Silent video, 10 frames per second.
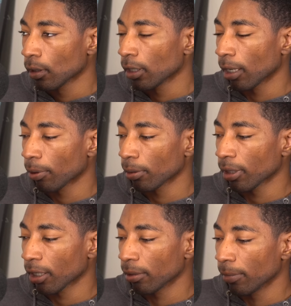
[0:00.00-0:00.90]
Yeah, probably
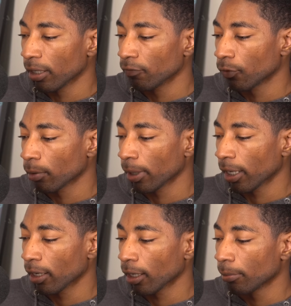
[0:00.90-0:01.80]
not in the main
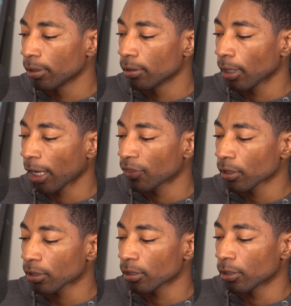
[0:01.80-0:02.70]
format. I mean, I
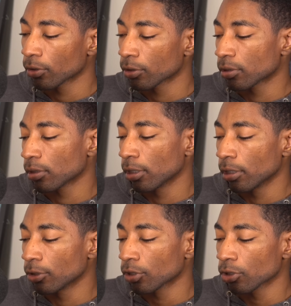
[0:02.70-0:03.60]
think that there's
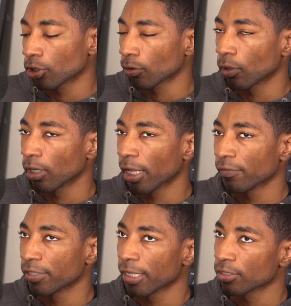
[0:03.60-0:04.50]
just in general a lot
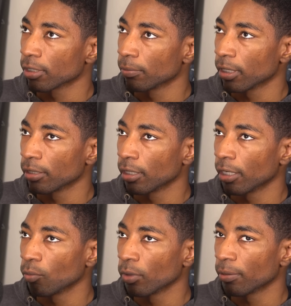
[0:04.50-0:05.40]
of testing being
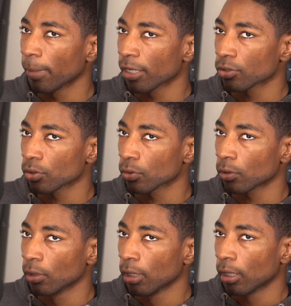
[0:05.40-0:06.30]
done with Master
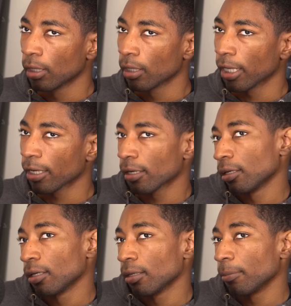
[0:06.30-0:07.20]
Duel. Like
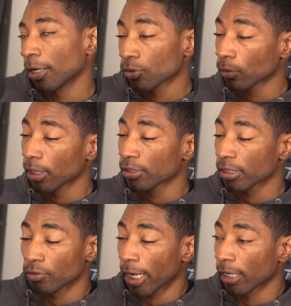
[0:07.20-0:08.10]
Master Duel has the
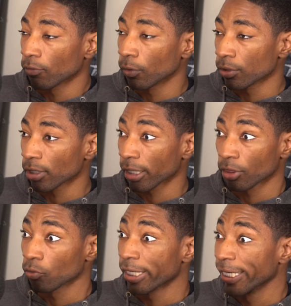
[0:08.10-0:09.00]
Dragon Rulers like
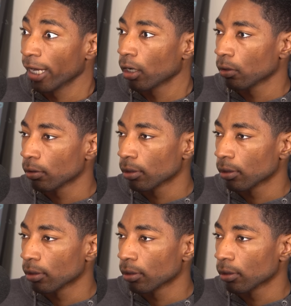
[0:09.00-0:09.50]
three now.